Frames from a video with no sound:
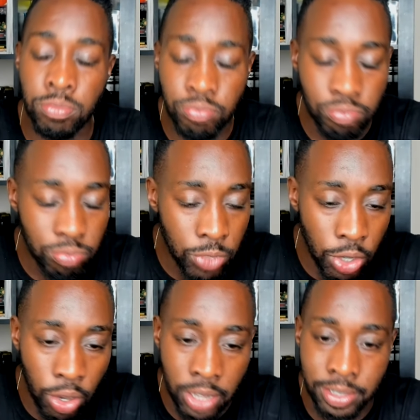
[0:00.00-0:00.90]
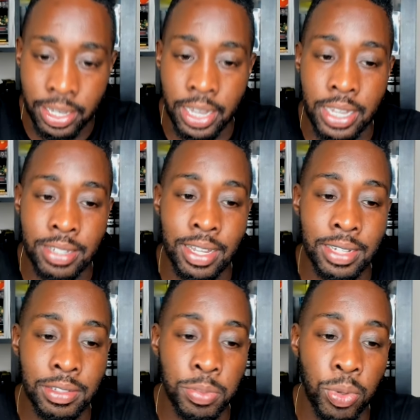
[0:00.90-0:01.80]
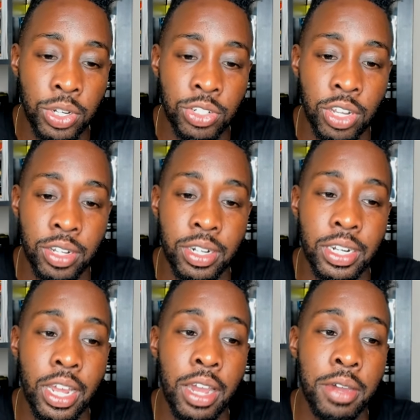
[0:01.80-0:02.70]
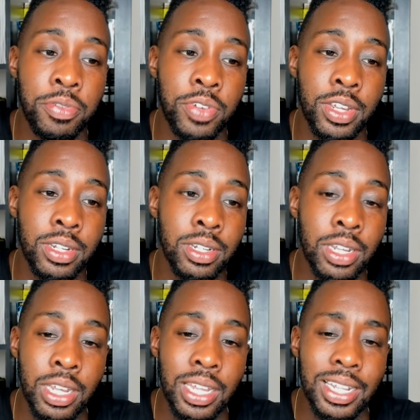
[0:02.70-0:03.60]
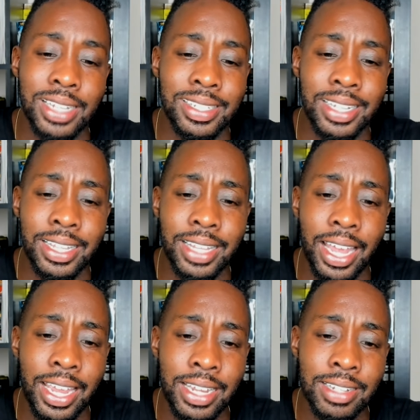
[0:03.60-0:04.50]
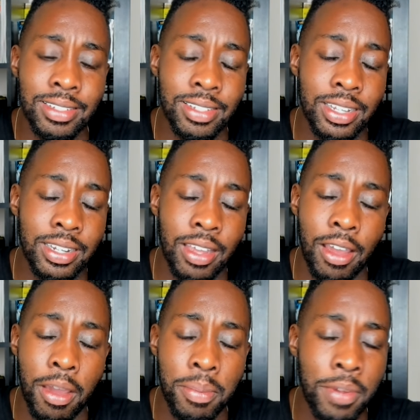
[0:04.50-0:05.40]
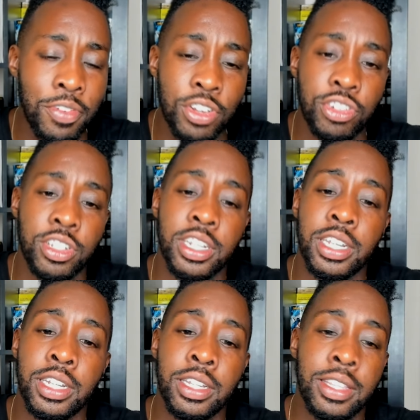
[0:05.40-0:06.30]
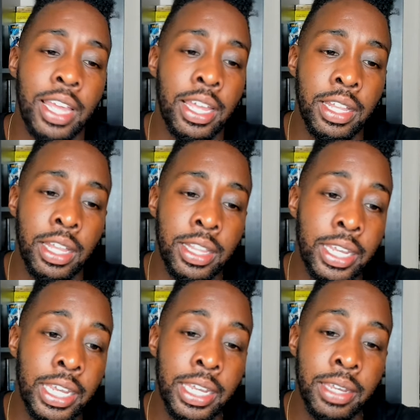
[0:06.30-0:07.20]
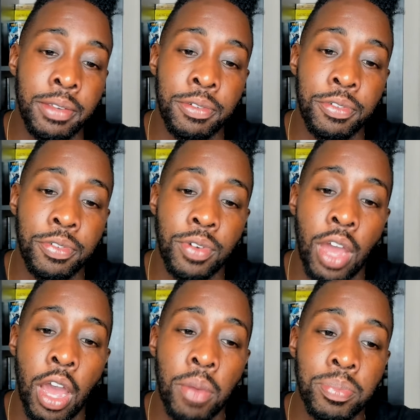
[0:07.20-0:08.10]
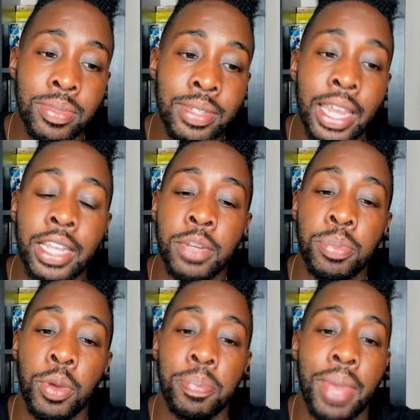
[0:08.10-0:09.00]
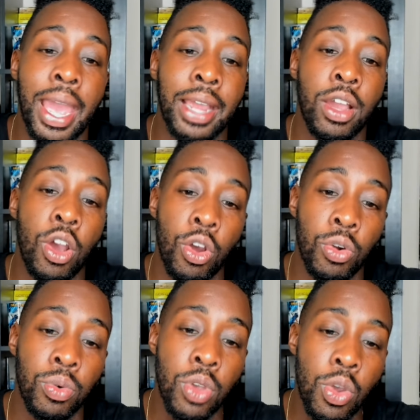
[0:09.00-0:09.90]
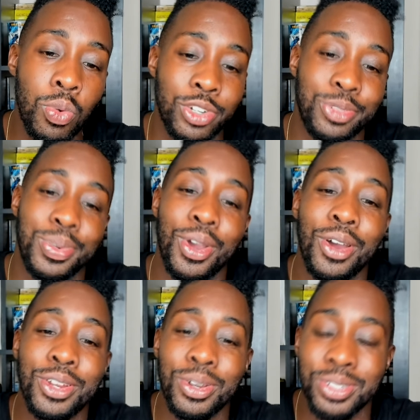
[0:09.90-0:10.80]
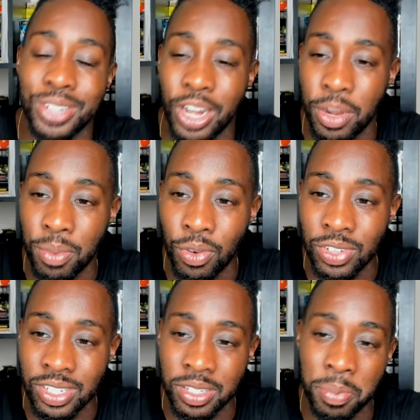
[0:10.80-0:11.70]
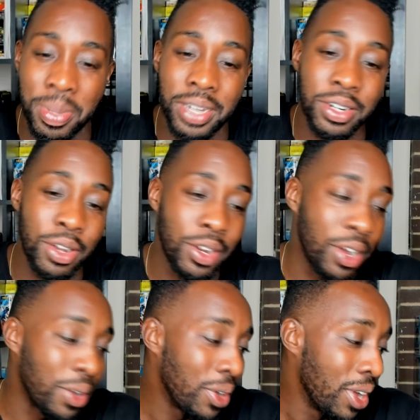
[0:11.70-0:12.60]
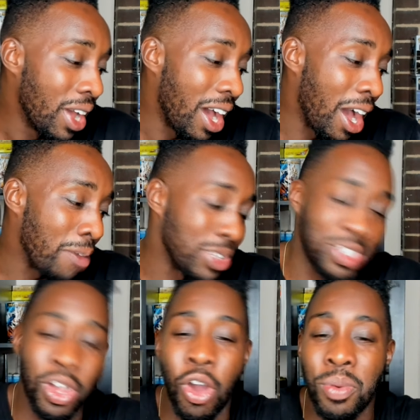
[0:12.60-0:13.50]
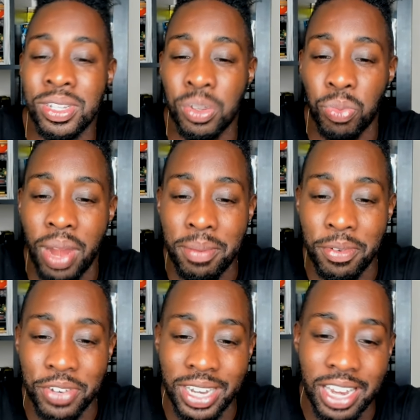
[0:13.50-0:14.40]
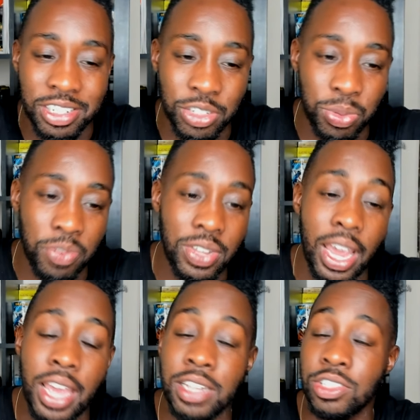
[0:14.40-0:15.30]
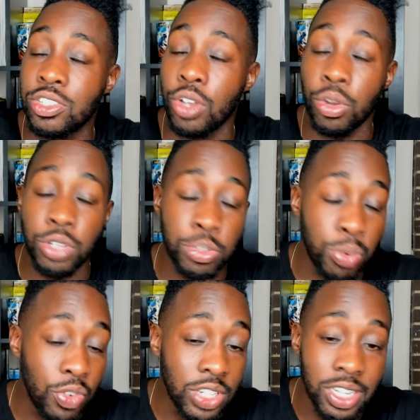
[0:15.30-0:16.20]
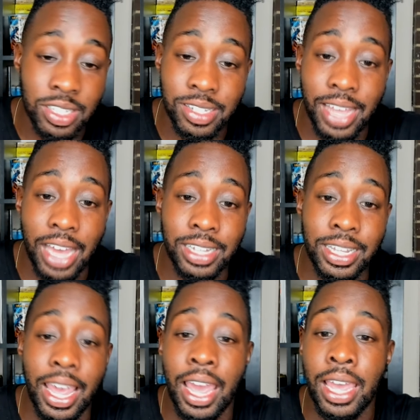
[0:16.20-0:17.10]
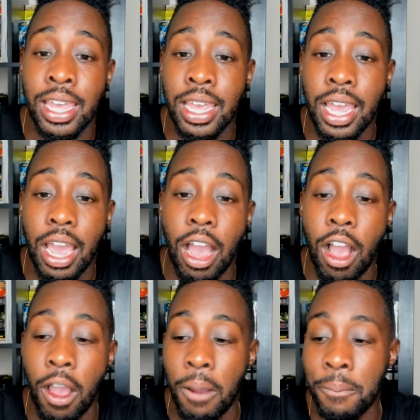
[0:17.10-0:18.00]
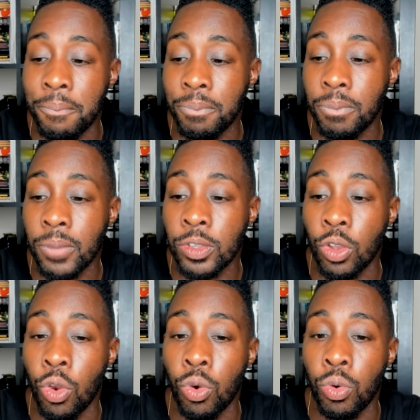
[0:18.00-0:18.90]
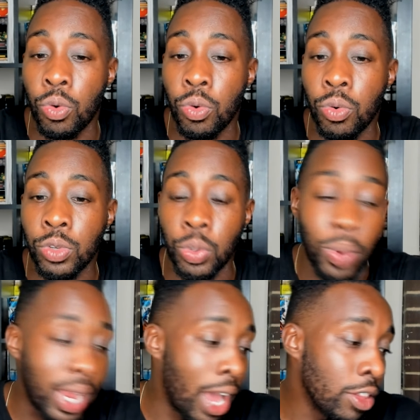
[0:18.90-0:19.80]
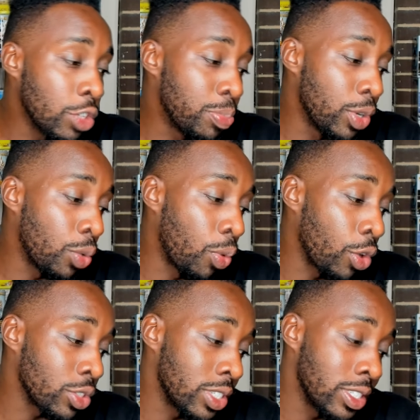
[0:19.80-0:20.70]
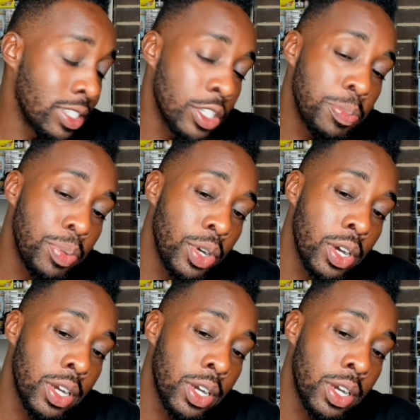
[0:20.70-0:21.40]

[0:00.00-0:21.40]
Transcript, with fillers: you know, as kids, they spook each other enough and they see things and um, eventually they leave um, taking the book back home, which we all know in scary movies is a big no-no. Um, it's always some ramifications with that, and so this movie does exactly that. Um, so the way how this book works is this book